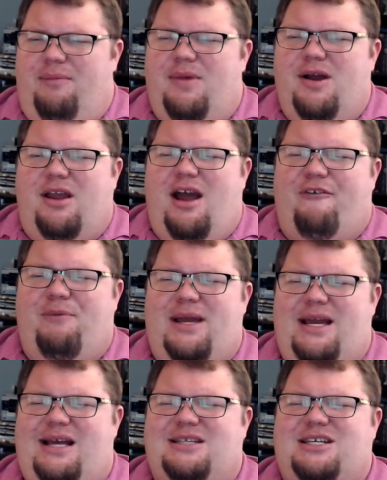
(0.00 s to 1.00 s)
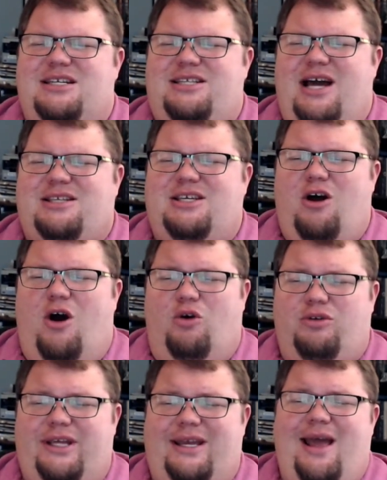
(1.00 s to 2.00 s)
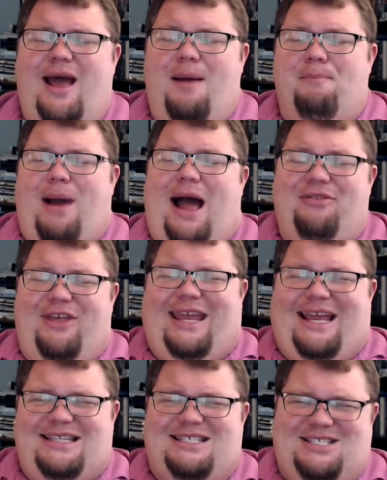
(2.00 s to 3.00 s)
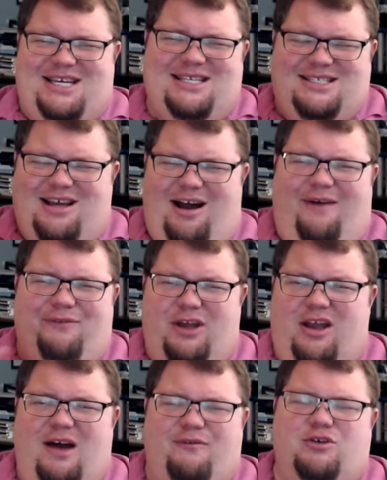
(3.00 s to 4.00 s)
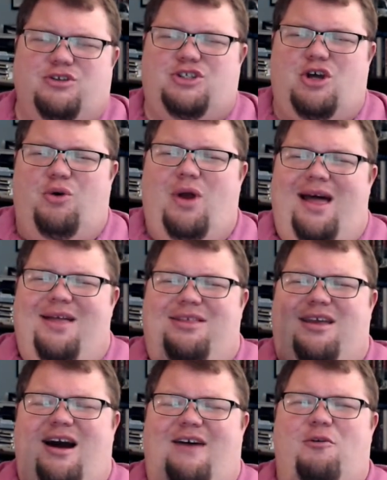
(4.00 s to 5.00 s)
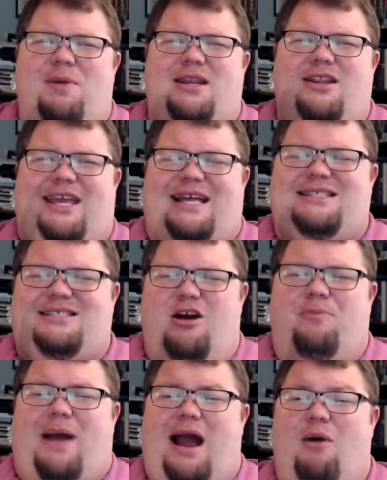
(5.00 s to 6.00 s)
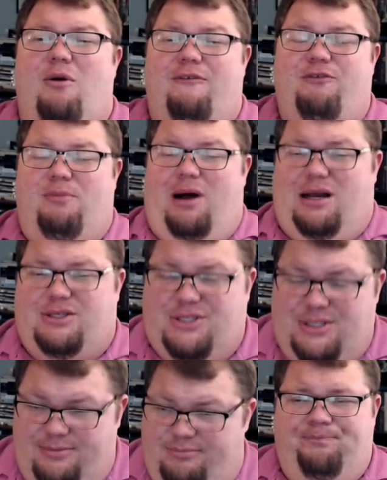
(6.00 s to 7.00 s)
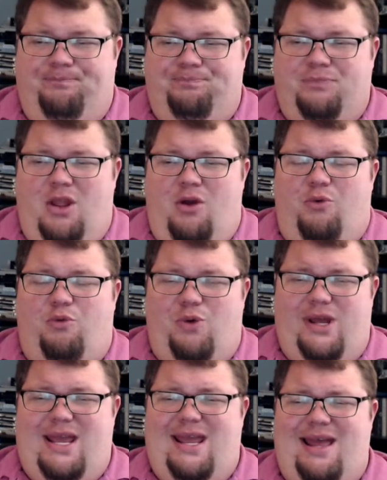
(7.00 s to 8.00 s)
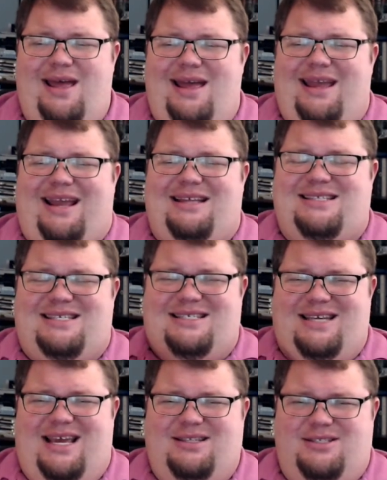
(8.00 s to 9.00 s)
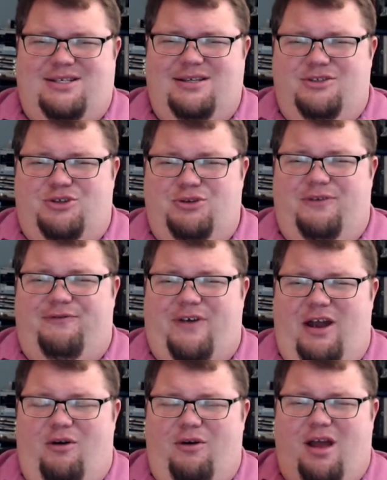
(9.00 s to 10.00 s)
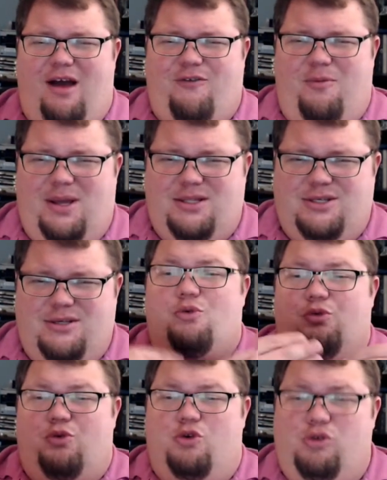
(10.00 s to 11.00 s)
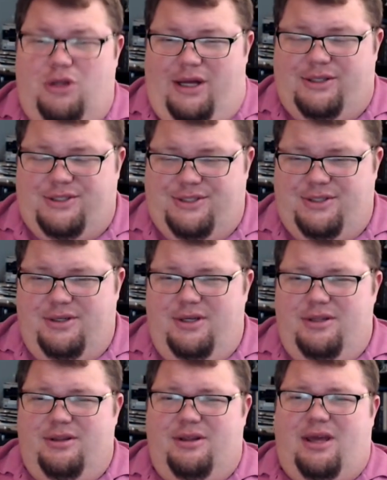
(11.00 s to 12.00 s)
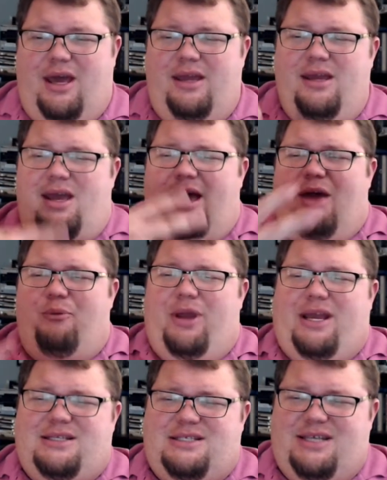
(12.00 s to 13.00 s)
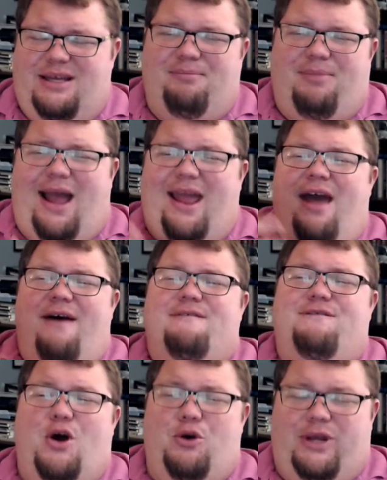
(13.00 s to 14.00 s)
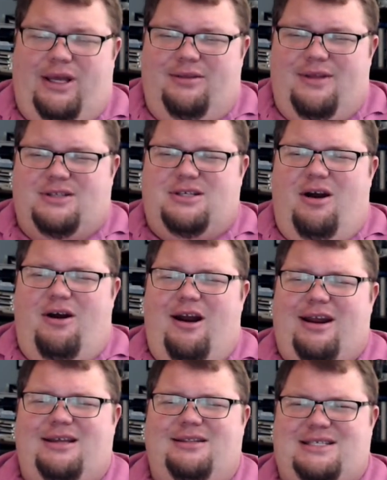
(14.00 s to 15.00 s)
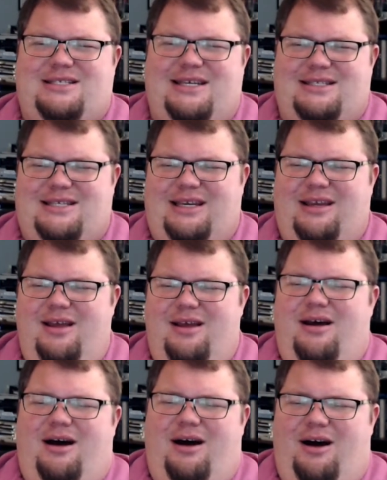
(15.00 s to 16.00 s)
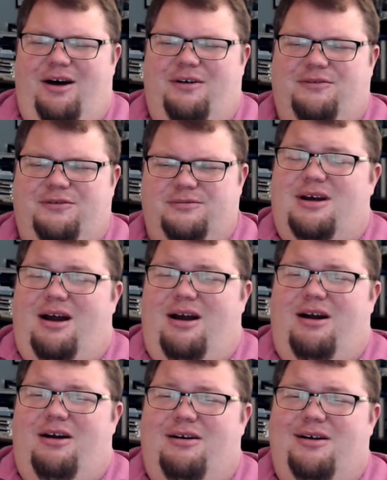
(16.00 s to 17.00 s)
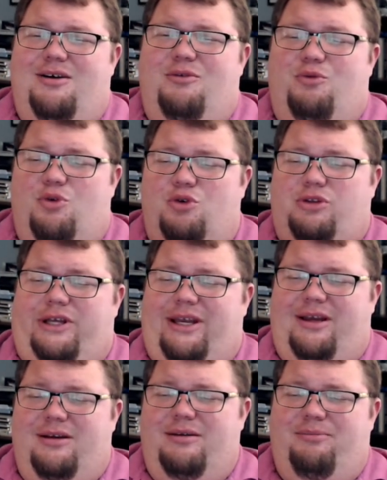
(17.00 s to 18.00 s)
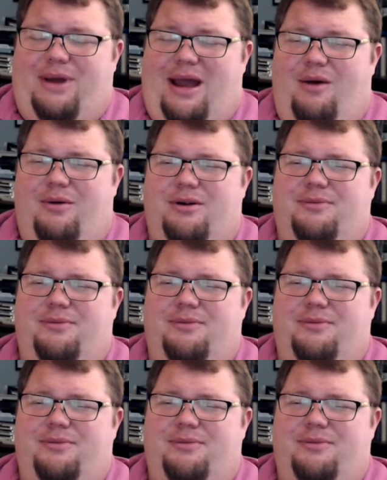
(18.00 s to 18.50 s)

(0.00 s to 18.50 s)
Government is conducted only by the consent of the governed. So government gets their power from us. We consent to the federal government rule us, okay? And we consent by voting. That's how our consenting of our ruling power.